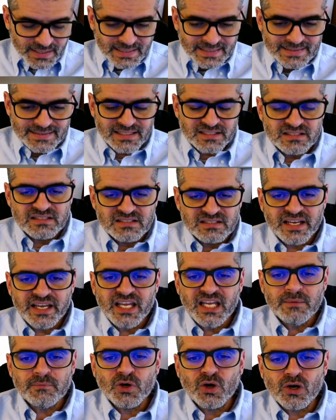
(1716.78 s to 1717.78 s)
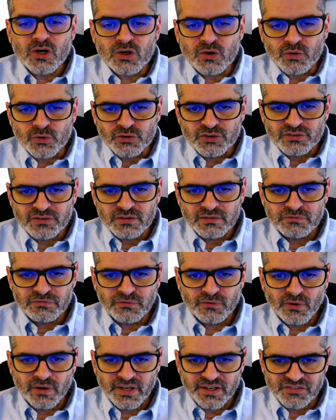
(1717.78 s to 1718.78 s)
the same goes
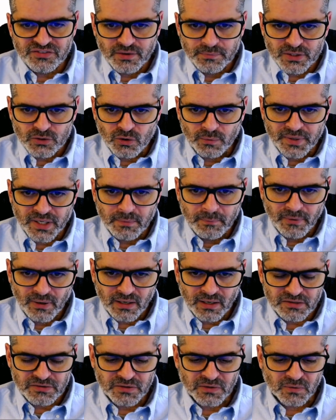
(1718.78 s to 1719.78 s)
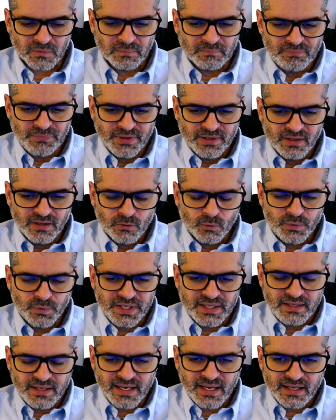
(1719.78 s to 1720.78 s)
for a subatomic particle. We
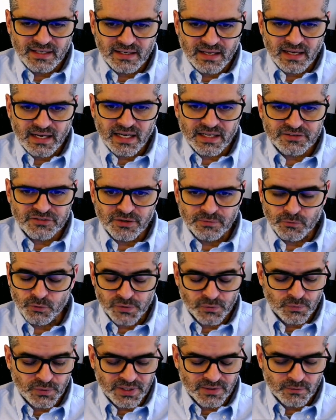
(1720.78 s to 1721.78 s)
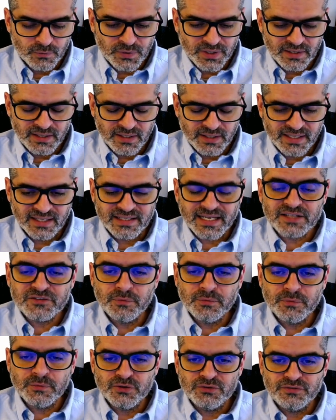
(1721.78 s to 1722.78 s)
can
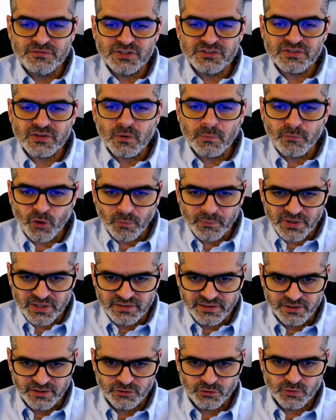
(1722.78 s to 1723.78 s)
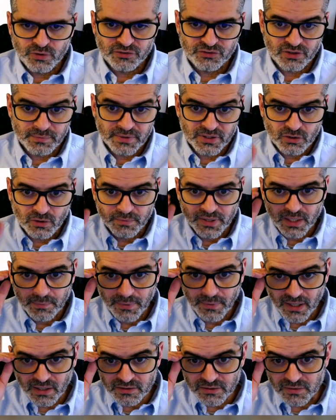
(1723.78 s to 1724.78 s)
attribute physical properties to a subatomic
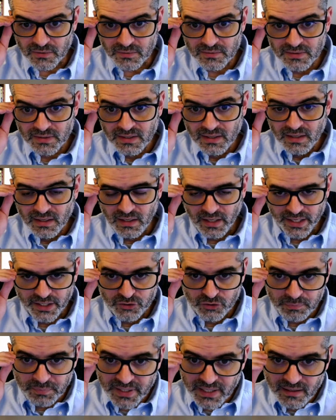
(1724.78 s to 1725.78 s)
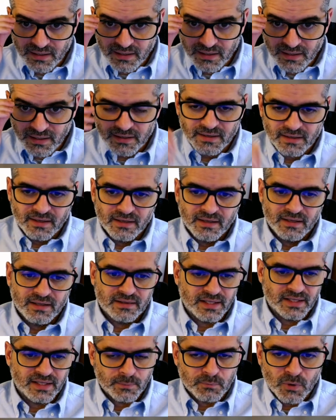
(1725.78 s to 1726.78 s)
particle, like spin,
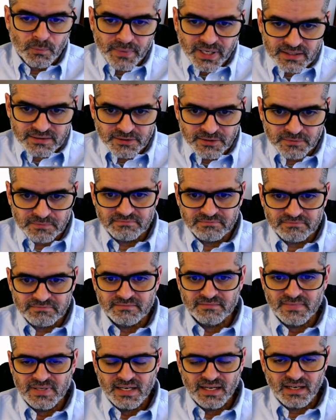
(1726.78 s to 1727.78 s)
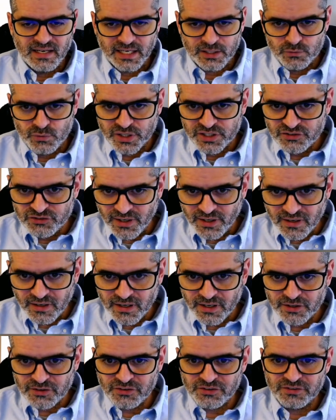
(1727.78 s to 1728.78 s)
like momentum, electric
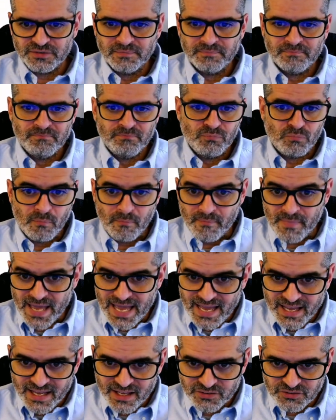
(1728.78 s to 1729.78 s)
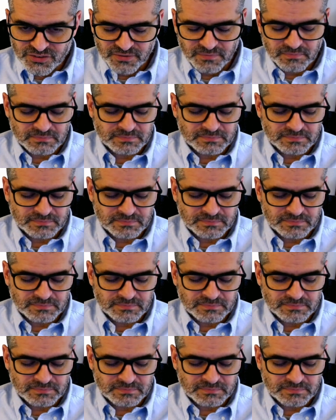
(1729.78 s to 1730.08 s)
charge, mass.